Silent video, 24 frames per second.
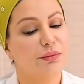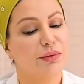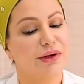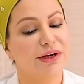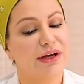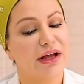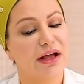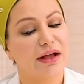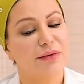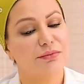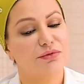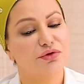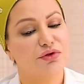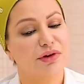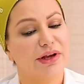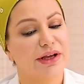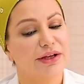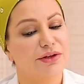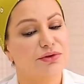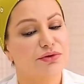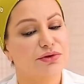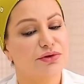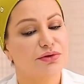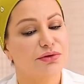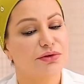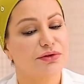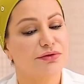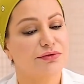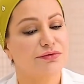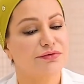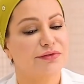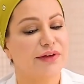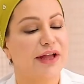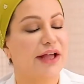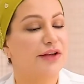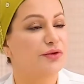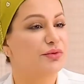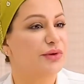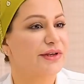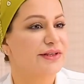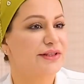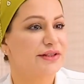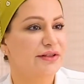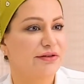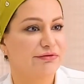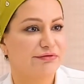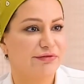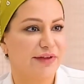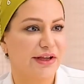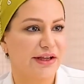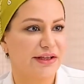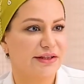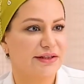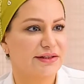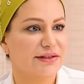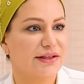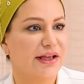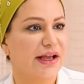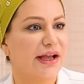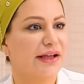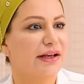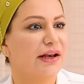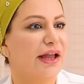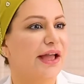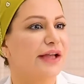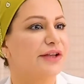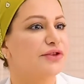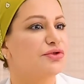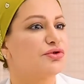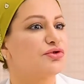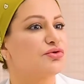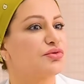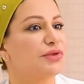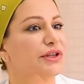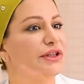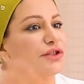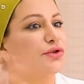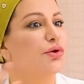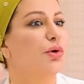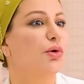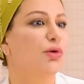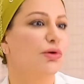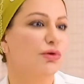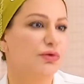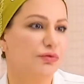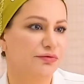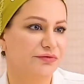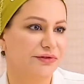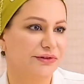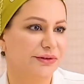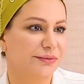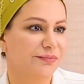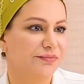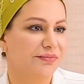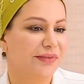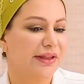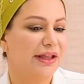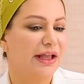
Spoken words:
when I'm trying to sort of address the face, I like to treat all over.